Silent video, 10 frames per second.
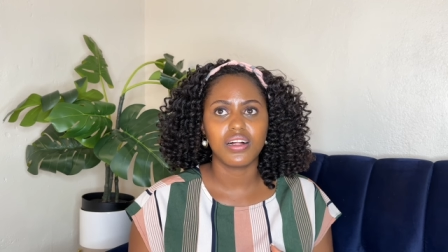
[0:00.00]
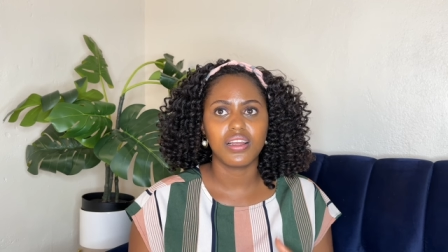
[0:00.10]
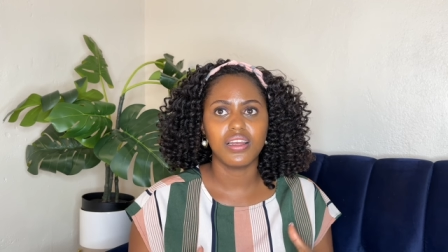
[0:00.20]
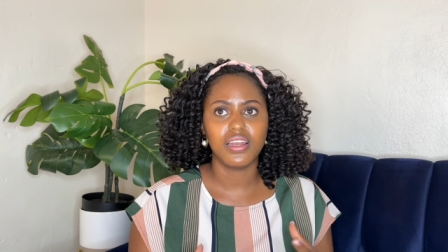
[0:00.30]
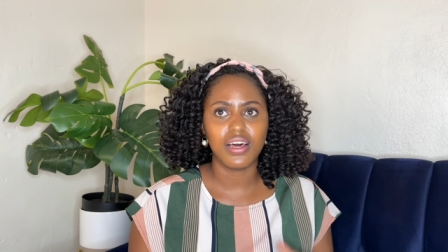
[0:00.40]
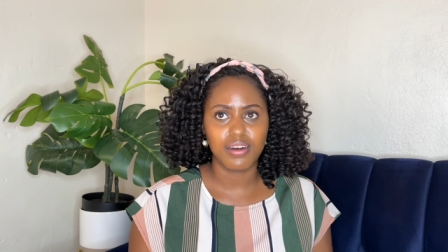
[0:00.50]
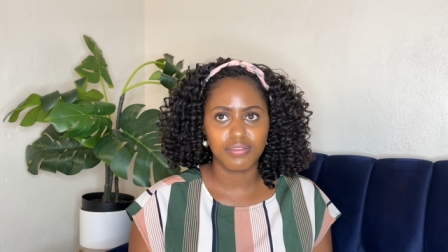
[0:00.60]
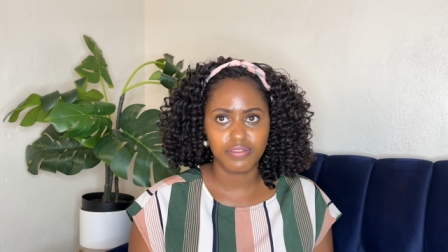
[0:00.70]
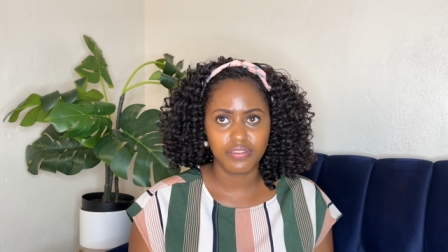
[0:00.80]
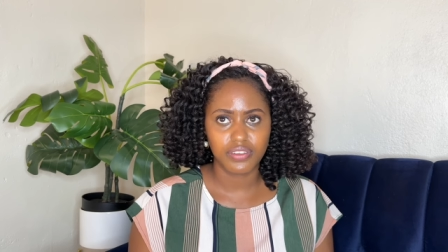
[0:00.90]
love
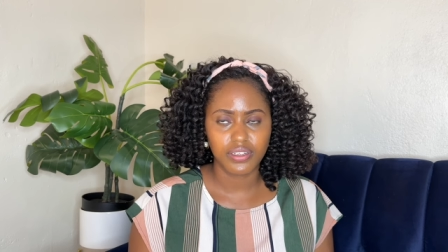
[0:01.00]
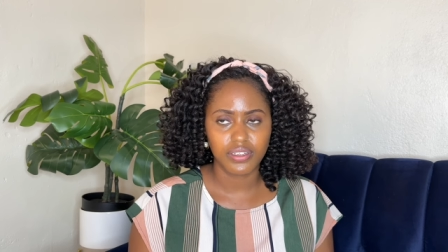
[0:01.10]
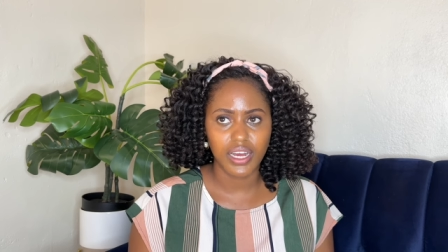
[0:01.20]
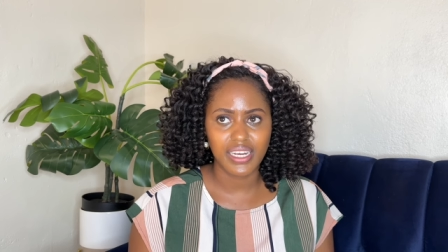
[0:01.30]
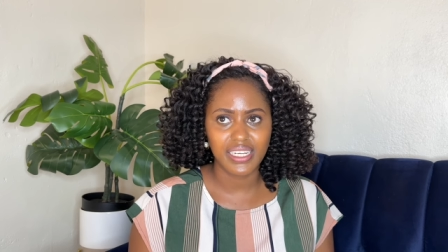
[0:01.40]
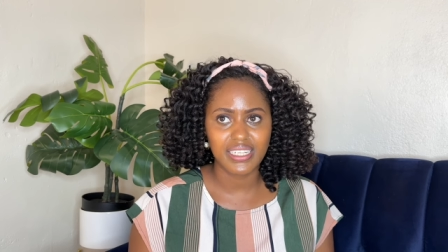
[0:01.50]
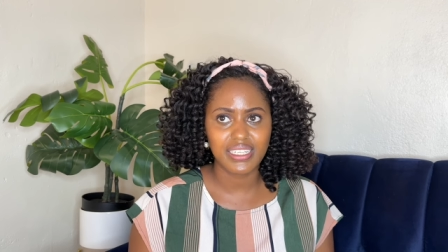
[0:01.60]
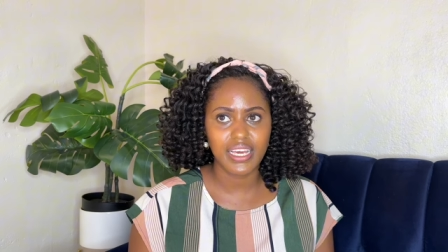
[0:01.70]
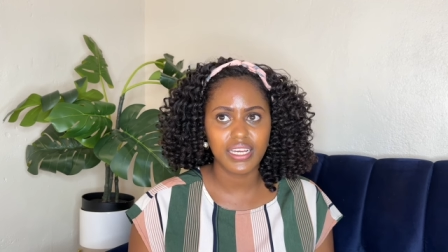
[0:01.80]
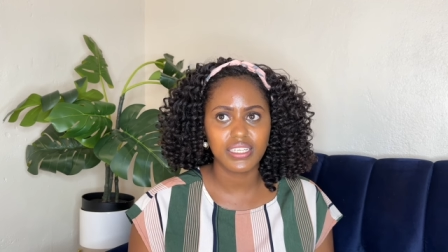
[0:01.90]
and it
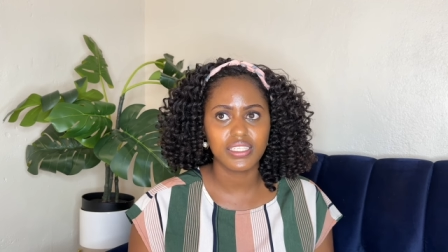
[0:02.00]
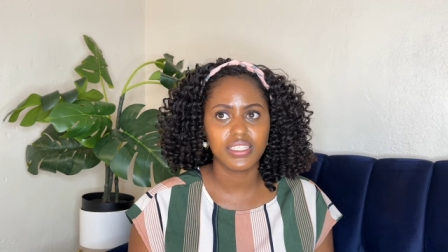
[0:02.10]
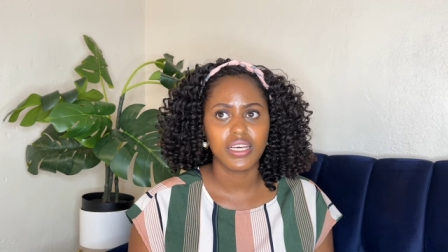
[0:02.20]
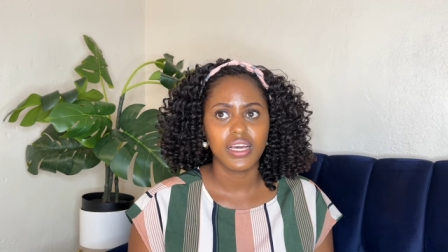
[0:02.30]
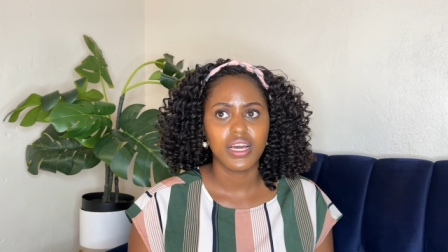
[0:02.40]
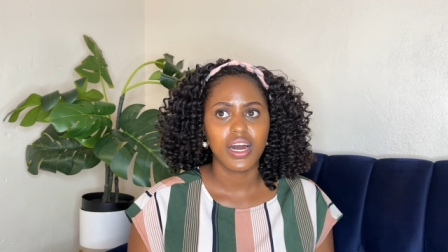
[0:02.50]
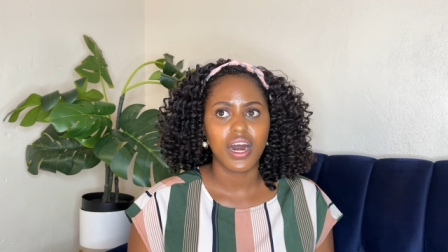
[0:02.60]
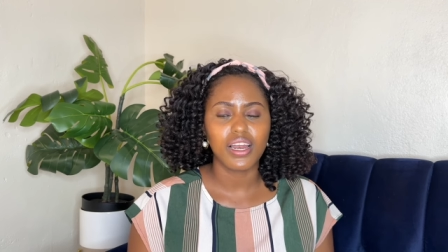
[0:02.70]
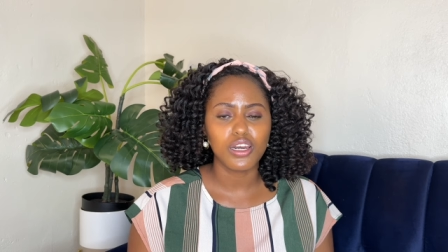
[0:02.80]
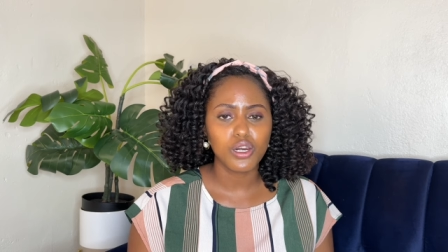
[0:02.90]
takes
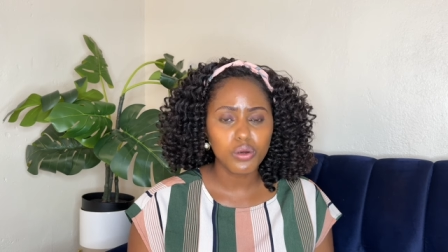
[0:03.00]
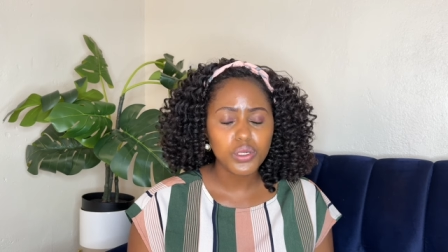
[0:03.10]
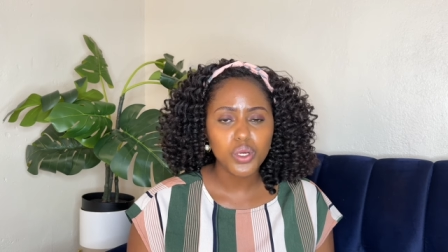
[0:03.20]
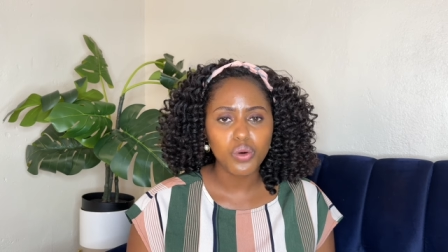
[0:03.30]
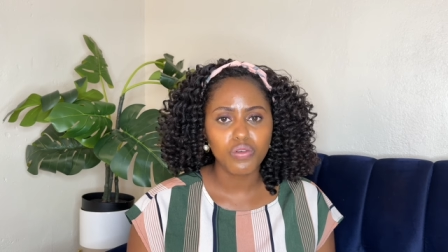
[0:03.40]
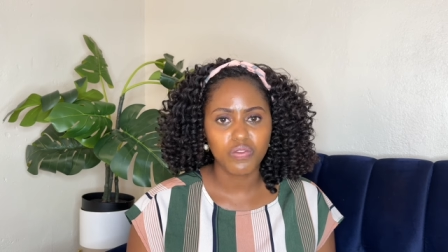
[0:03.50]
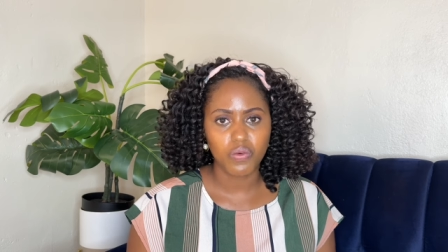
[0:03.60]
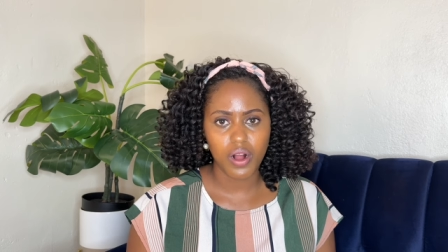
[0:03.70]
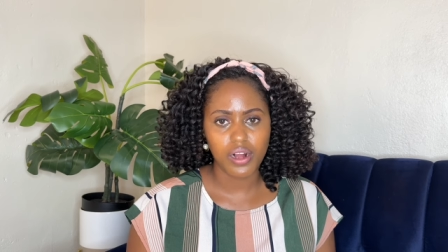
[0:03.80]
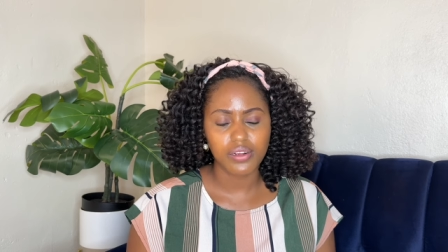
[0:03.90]
a lot of
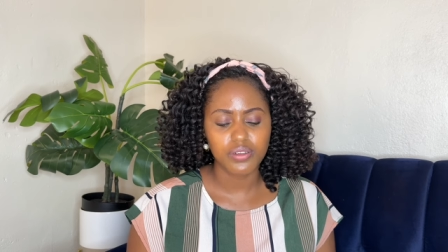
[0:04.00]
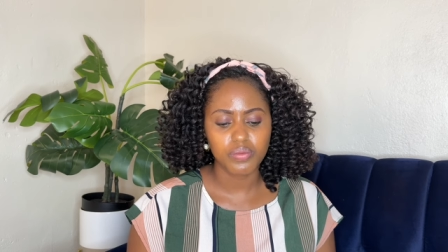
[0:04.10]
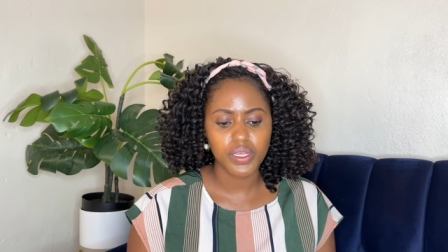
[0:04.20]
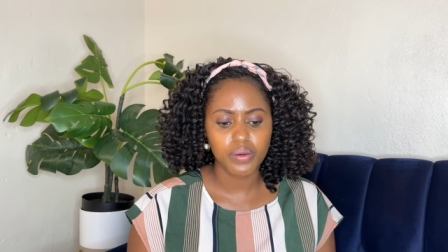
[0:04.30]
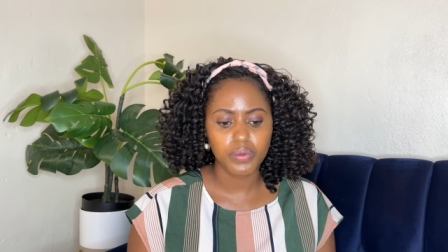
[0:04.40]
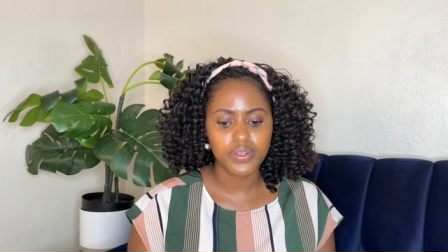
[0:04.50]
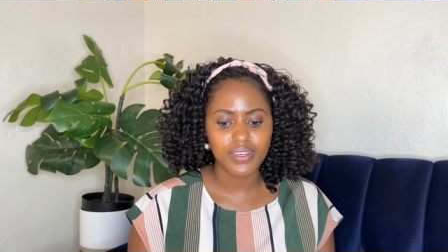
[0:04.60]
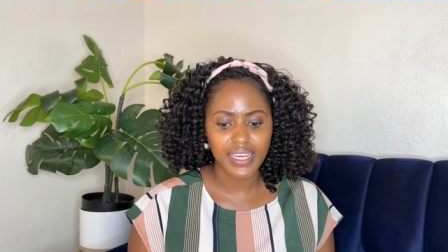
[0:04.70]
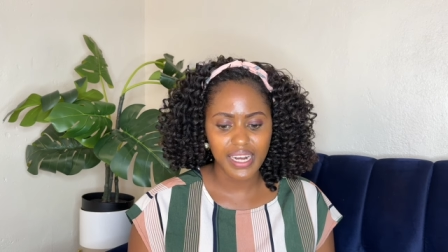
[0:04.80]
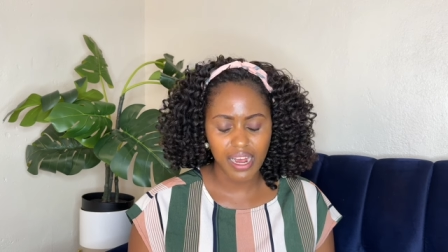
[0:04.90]
work to be able to
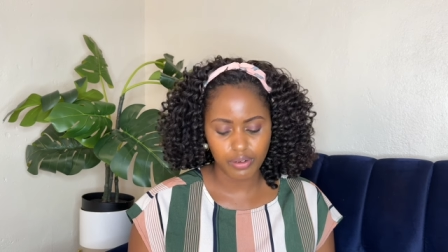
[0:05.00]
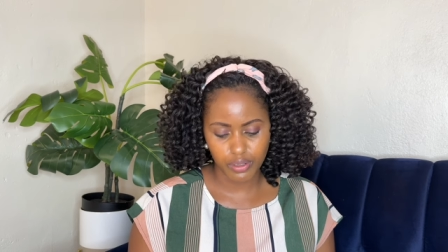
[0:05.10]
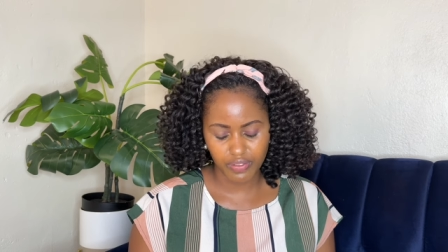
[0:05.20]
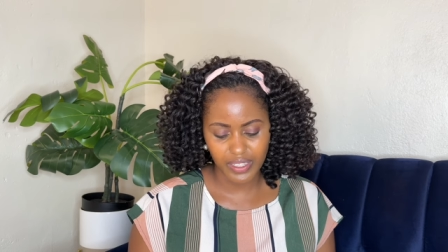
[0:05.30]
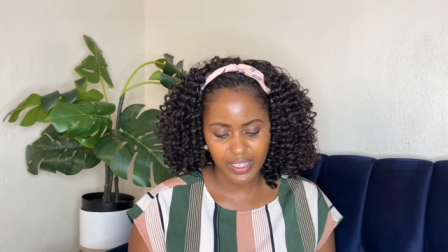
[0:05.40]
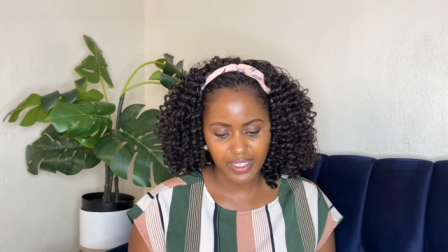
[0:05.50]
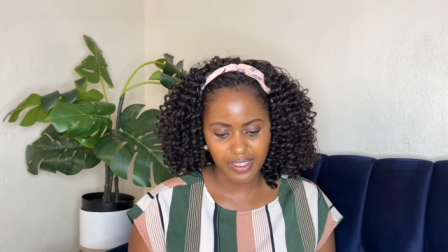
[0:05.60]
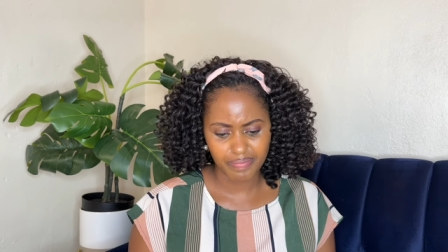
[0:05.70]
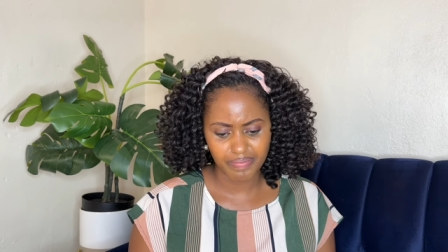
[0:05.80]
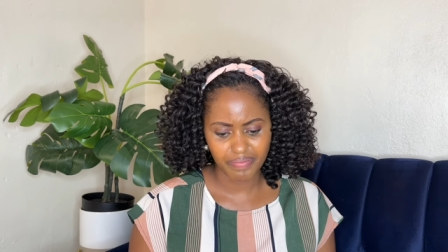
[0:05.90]
get out of this.
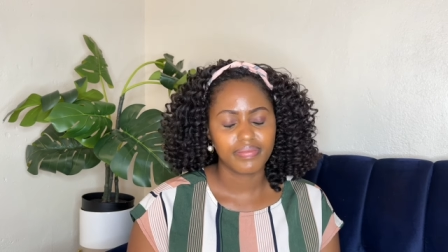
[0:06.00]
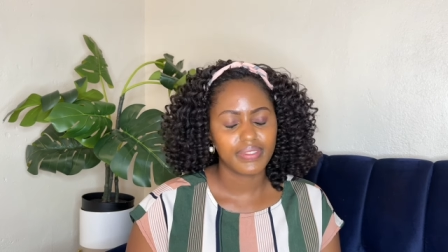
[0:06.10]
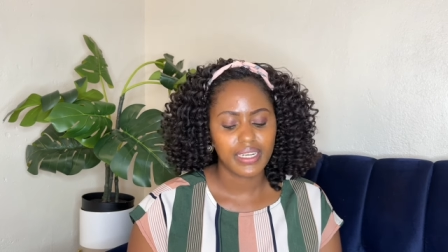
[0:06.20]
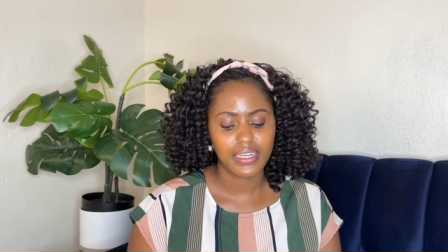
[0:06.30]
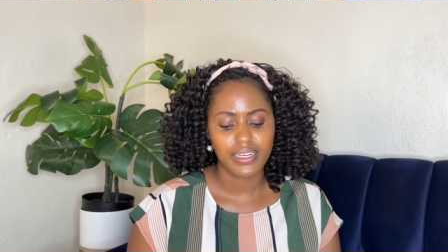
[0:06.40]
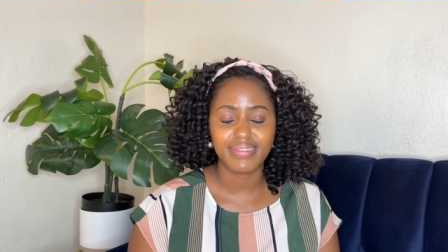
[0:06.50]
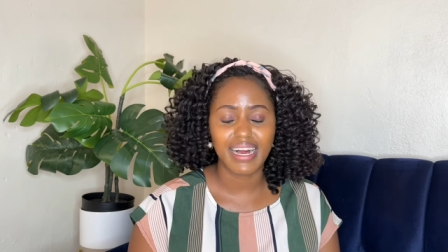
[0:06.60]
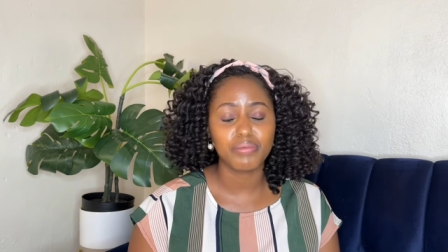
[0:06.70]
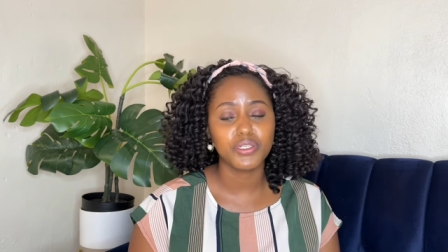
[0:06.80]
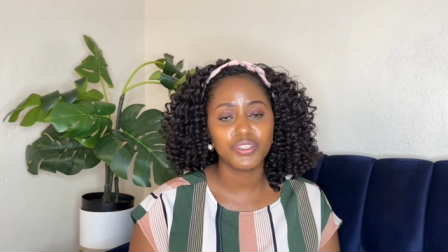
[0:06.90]

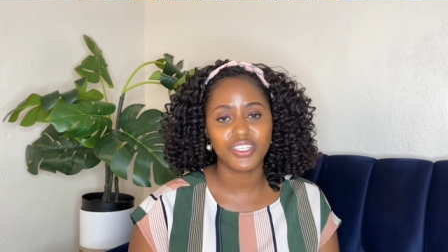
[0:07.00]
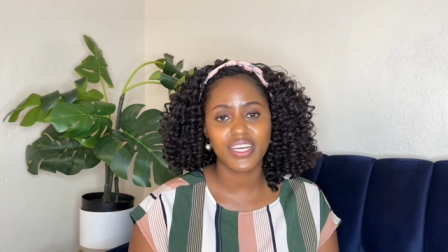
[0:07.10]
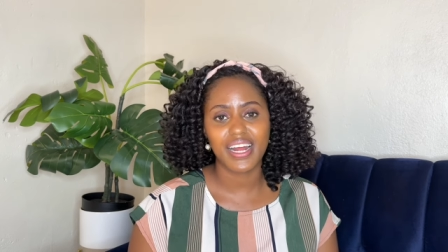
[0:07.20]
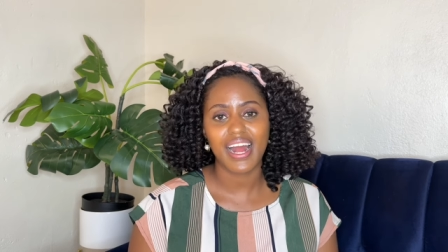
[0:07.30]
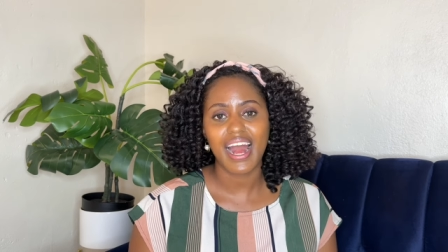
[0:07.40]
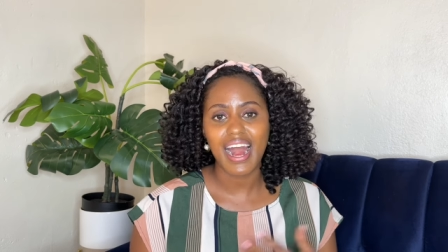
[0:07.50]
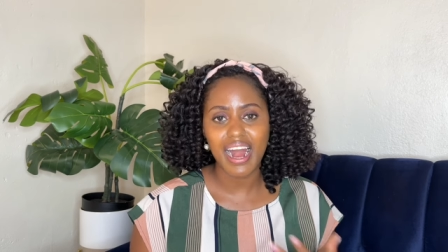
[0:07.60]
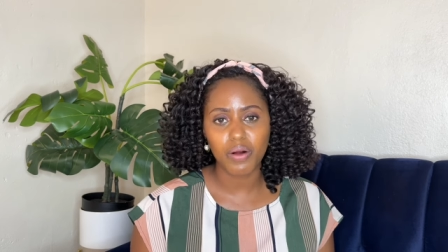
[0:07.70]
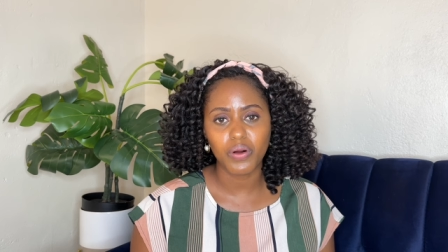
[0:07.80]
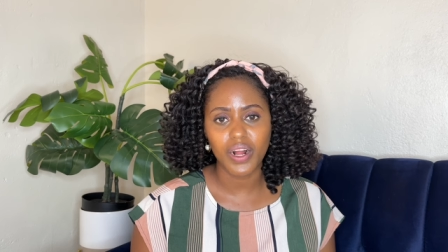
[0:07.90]
I'm going to share
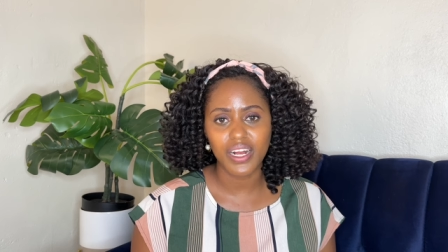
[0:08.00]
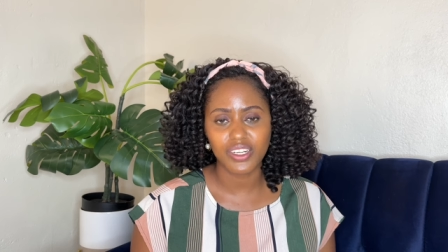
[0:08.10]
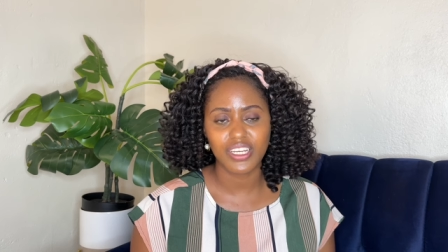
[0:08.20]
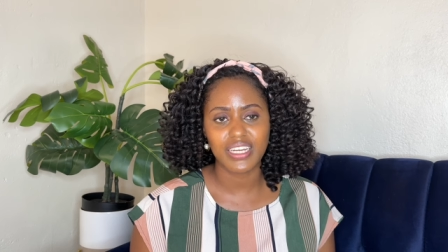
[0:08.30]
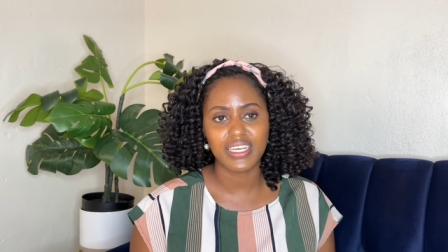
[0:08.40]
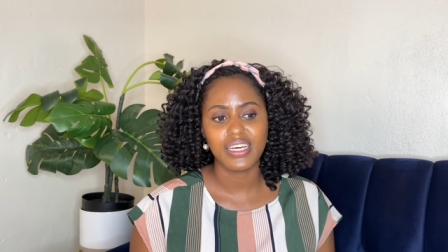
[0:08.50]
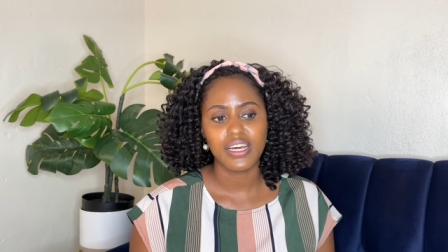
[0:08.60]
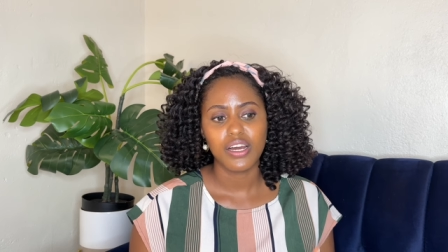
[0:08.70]
how I actually